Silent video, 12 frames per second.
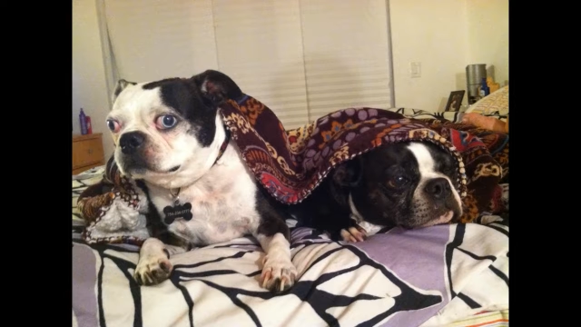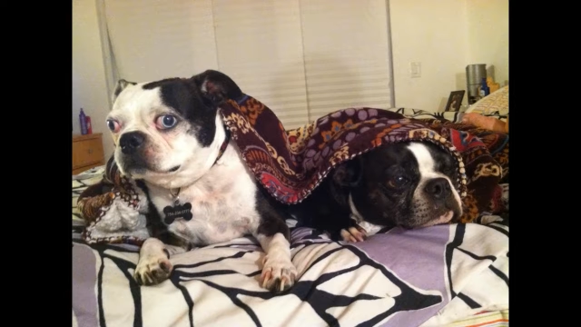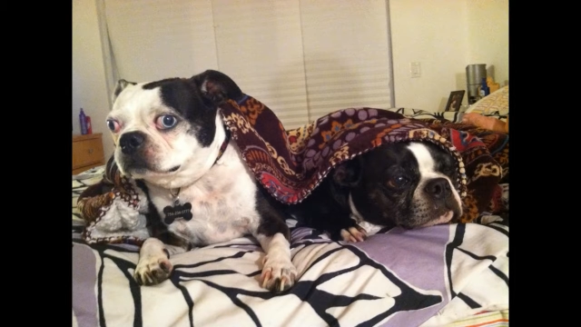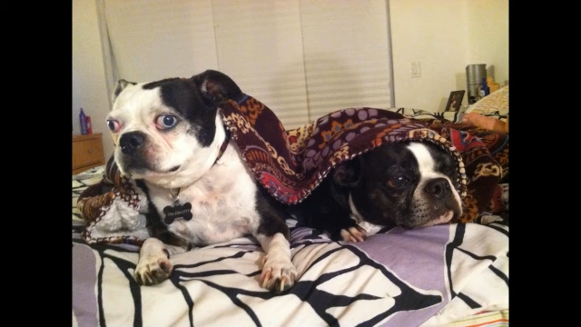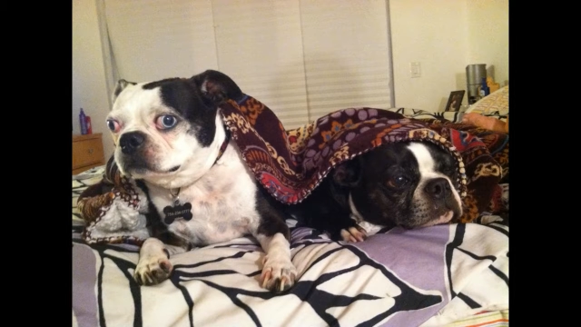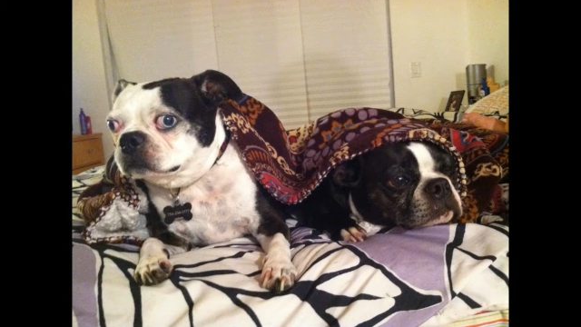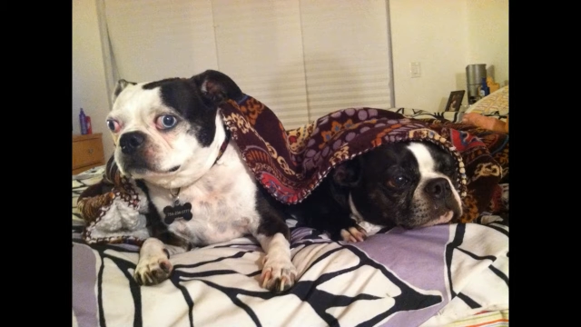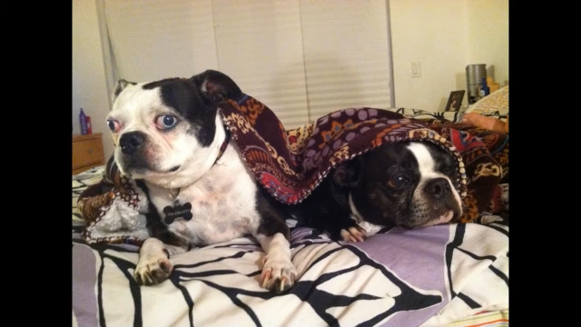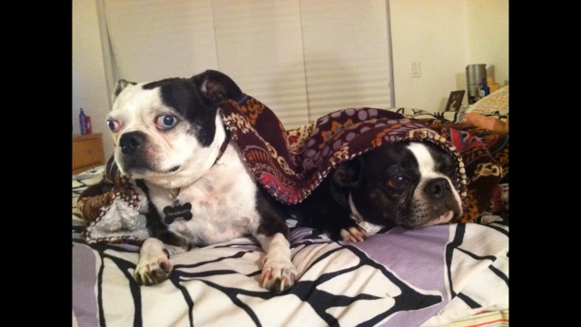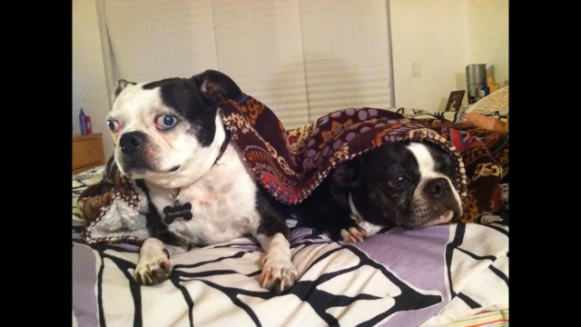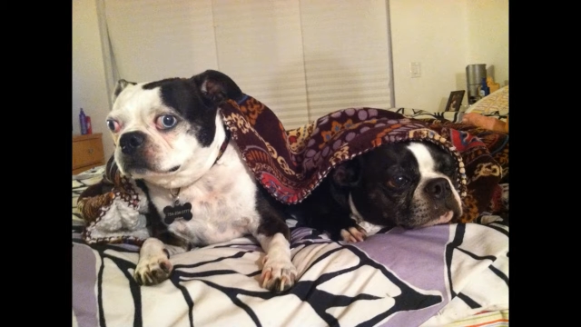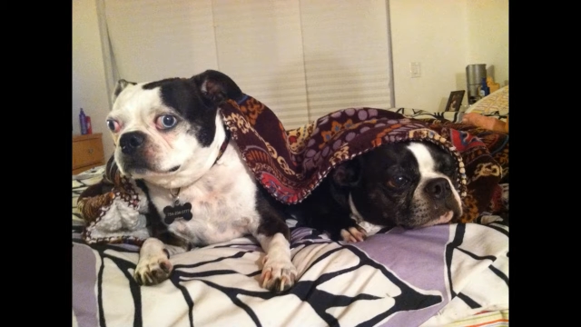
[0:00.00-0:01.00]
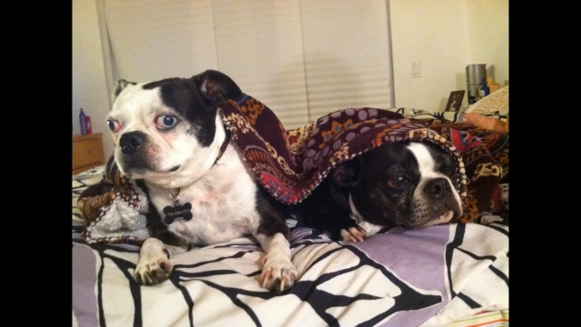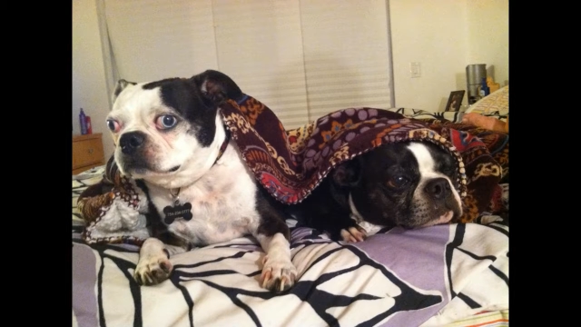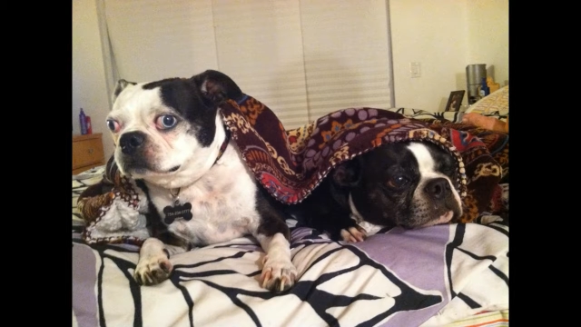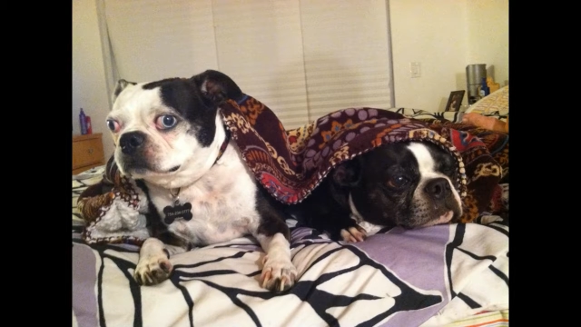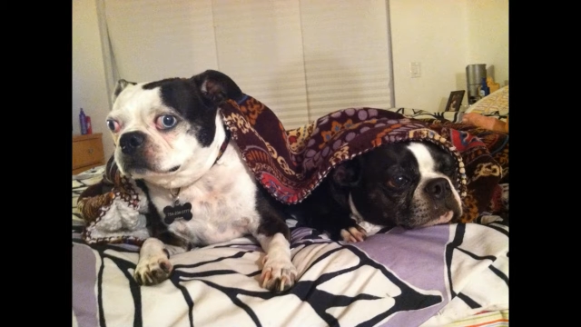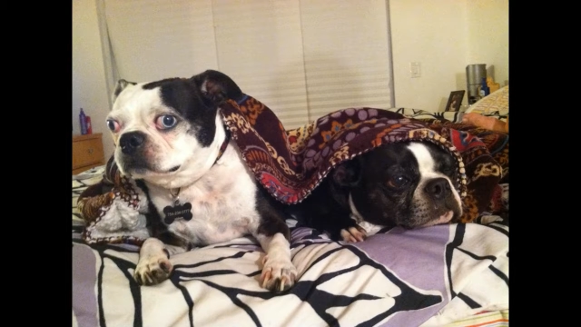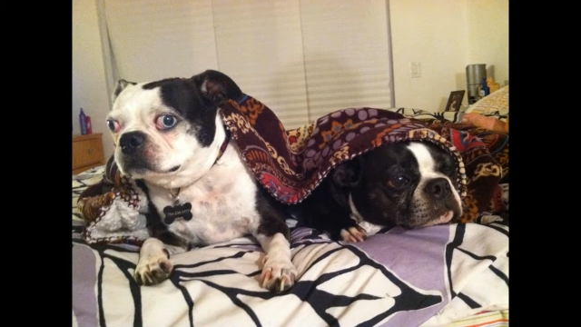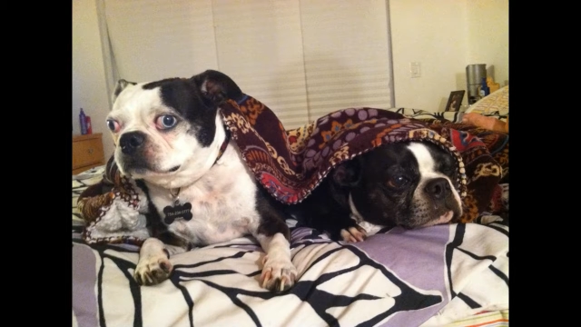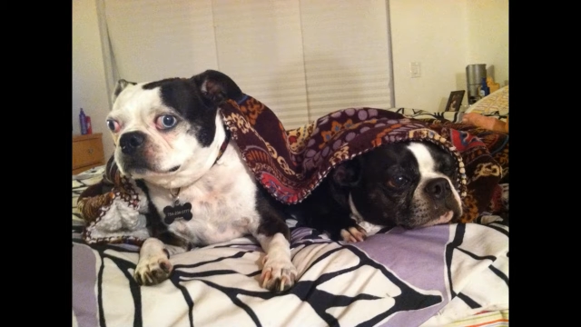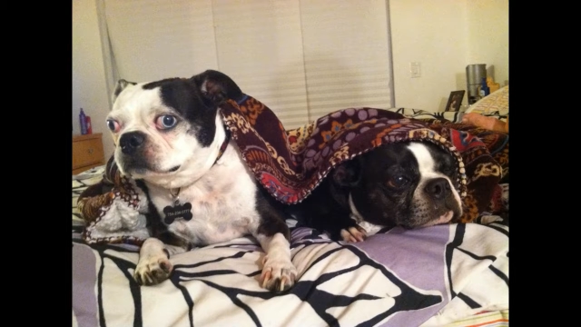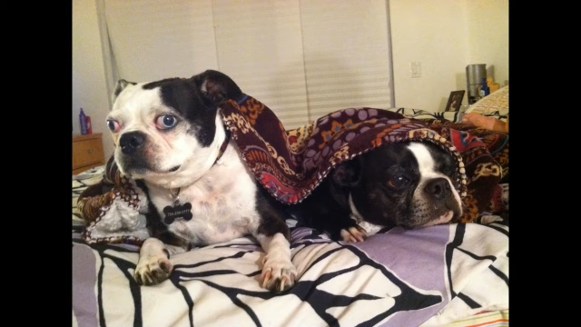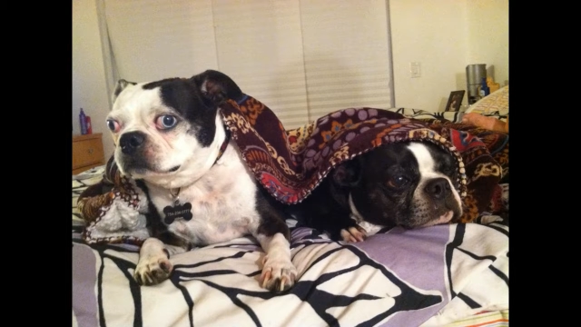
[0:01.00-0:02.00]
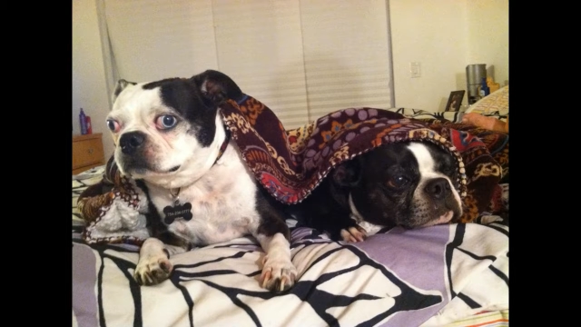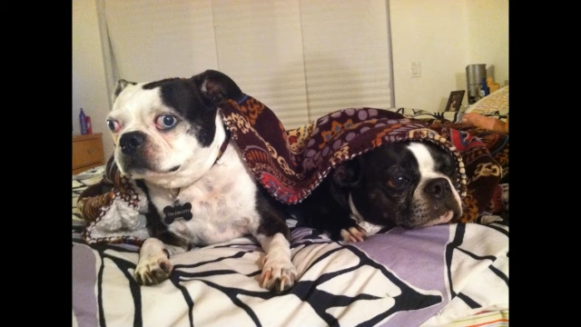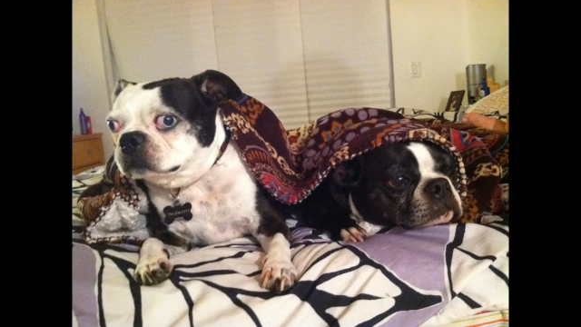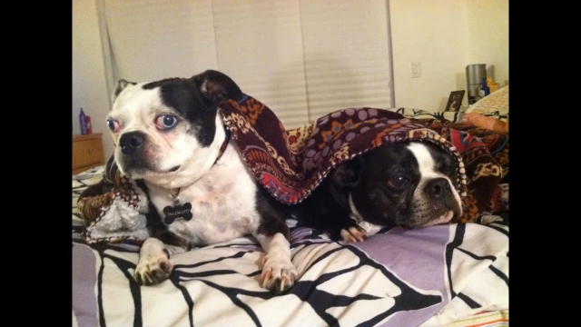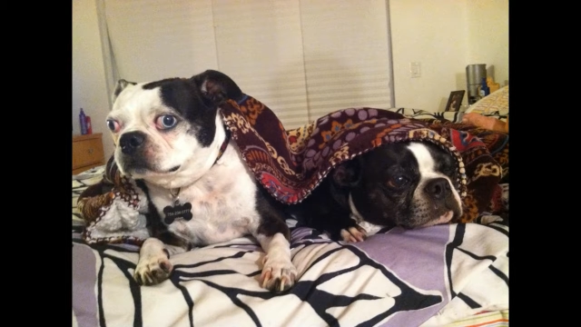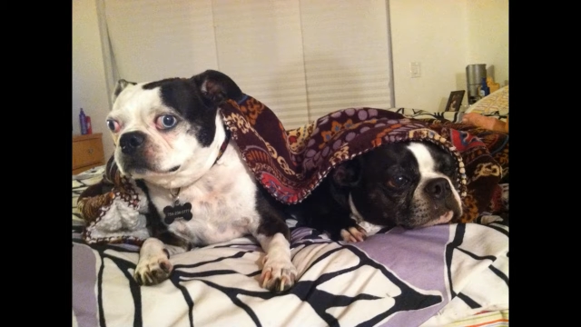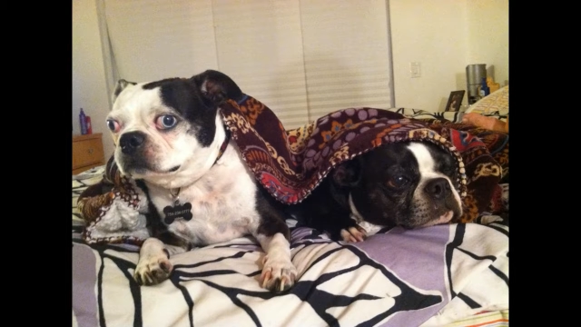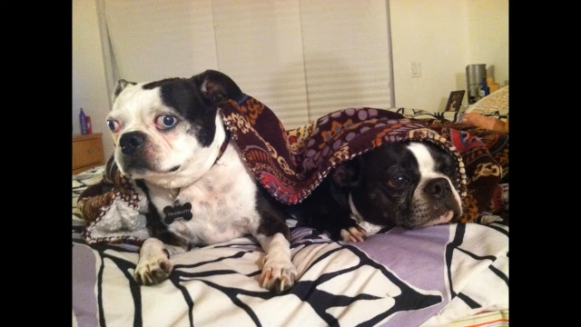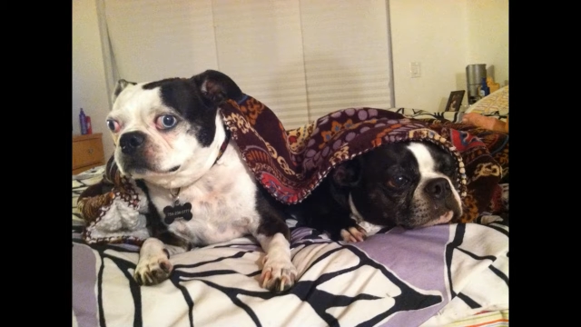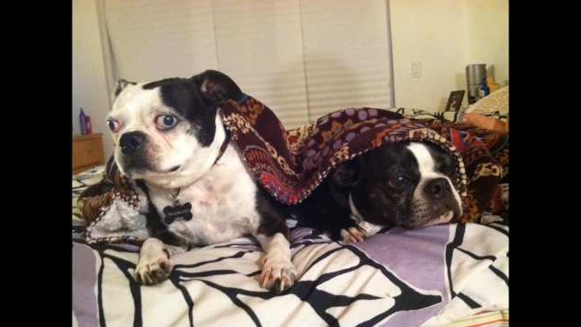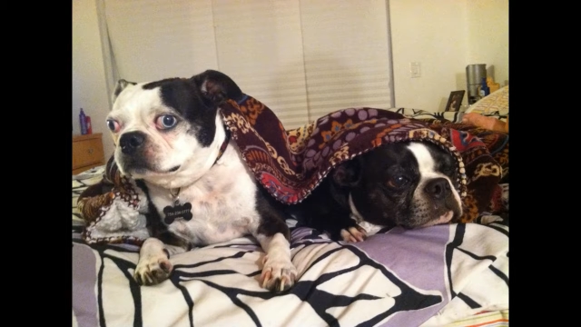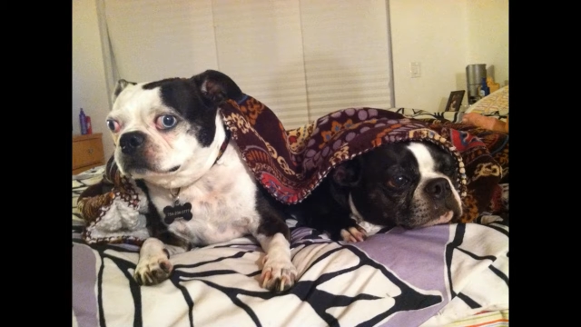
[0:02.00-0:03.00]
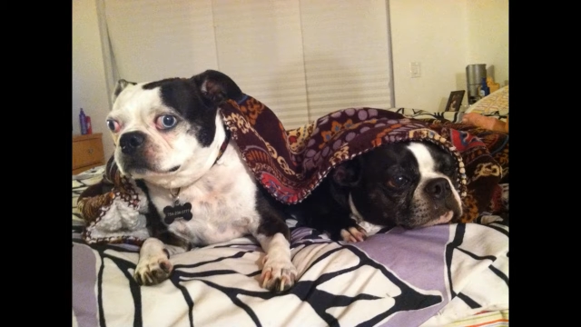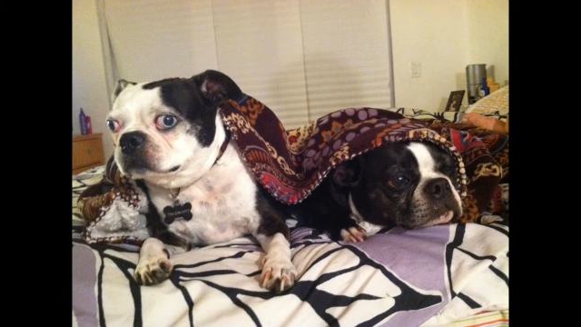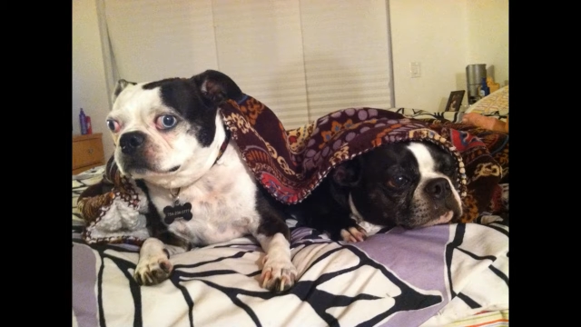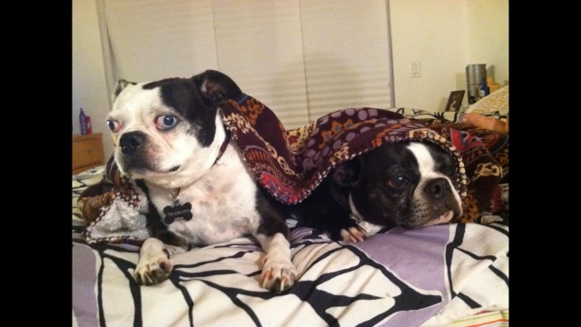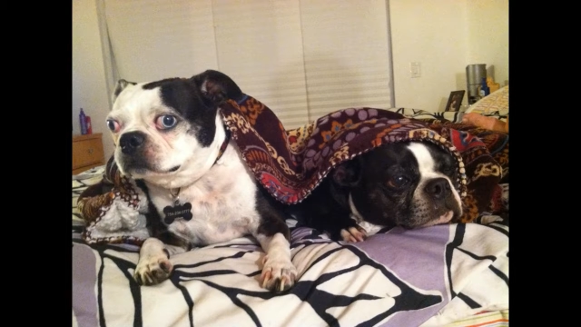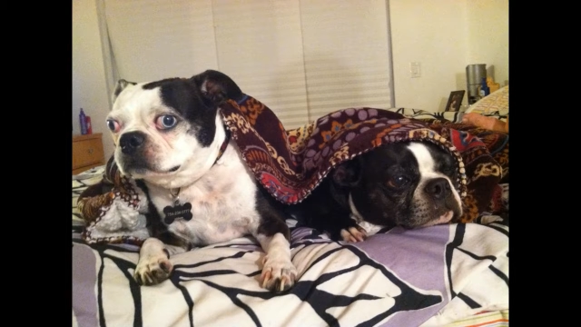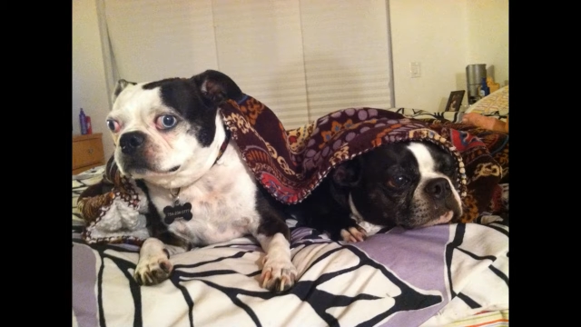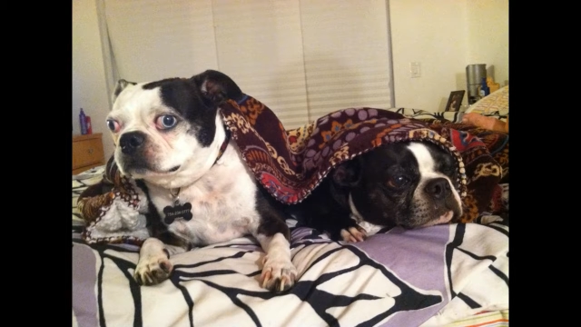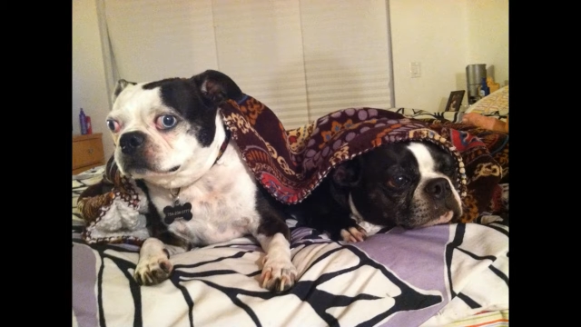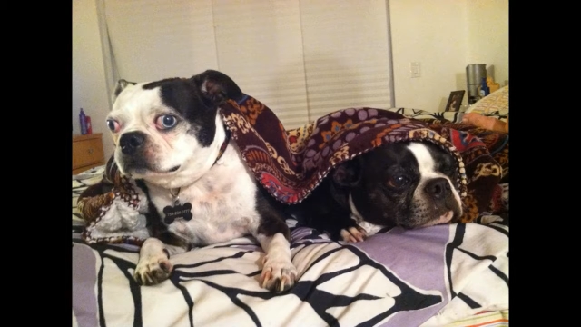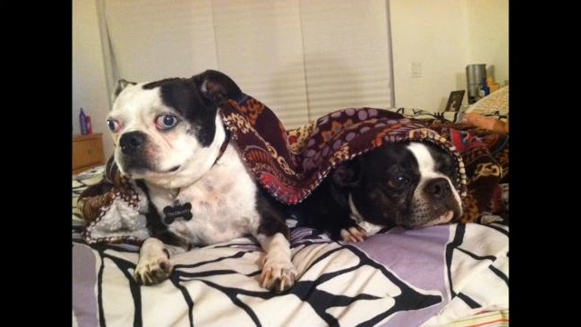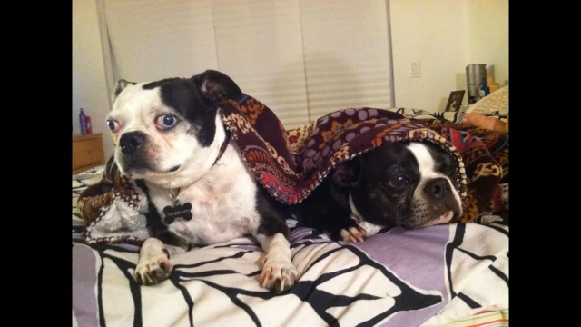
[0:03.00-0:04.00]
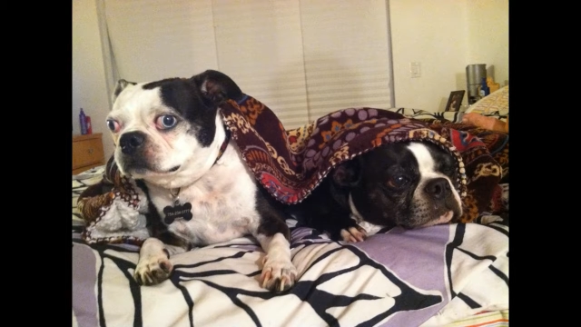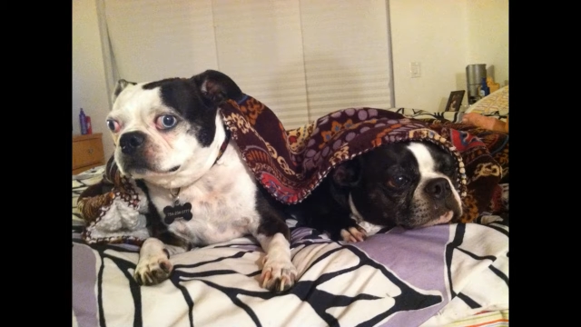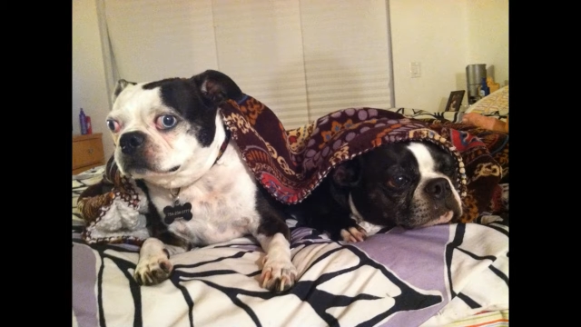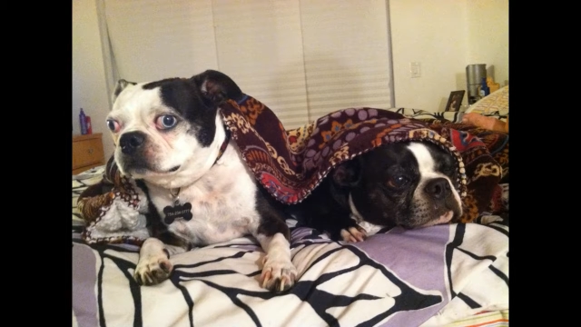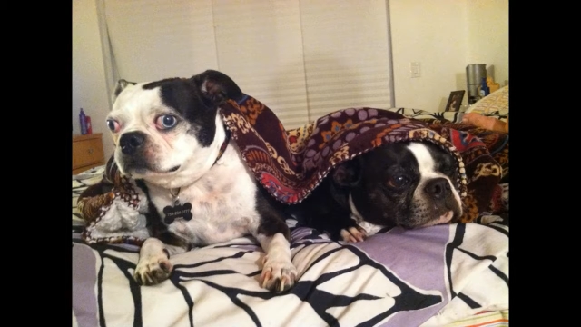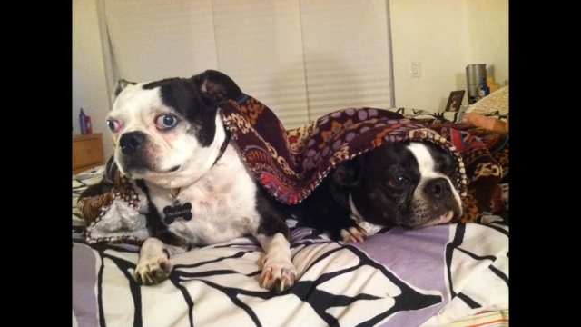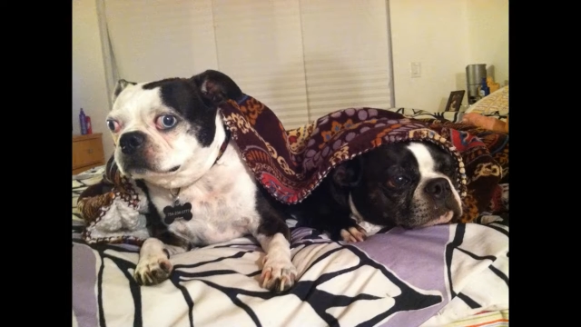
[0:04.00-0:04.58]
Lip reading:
[unreadable: no face in view]